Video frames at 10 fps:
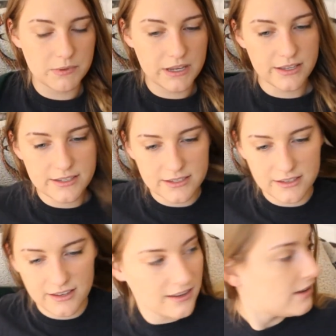because,
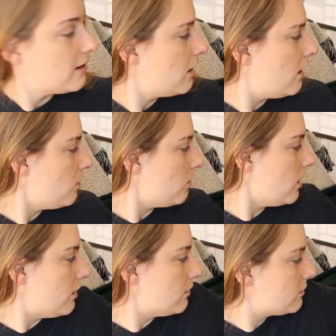oh
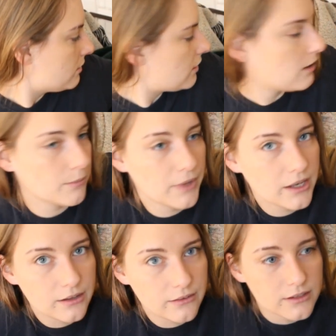god, I'm
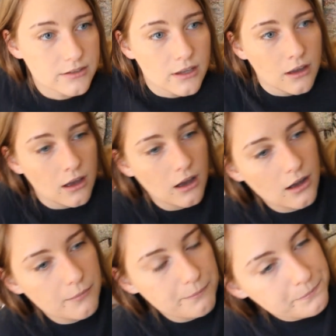hitting things.
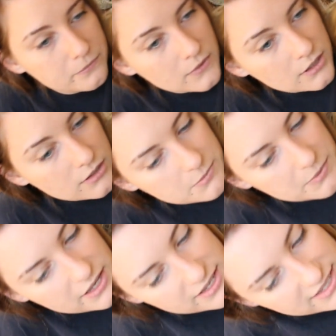Just
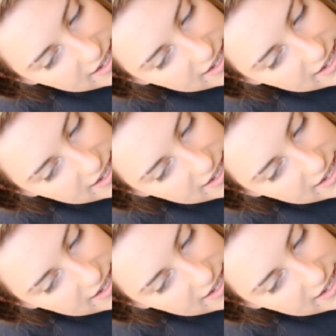because